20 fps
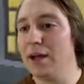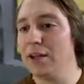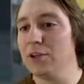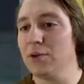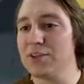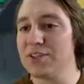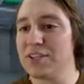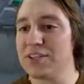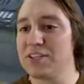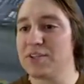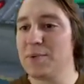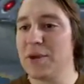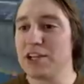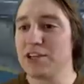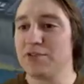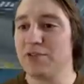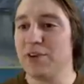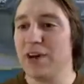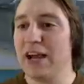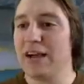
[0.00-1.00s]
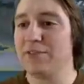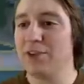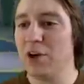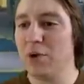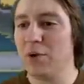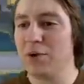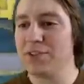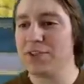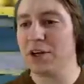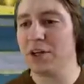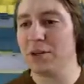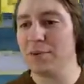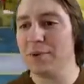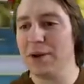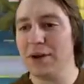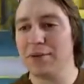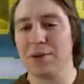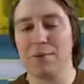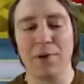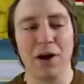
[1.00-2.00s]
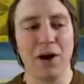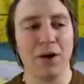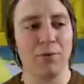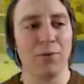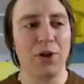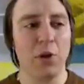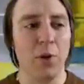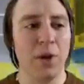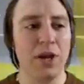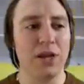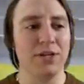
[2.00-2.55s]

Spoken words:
Lewis says Smash 5, no, it's all about the Mario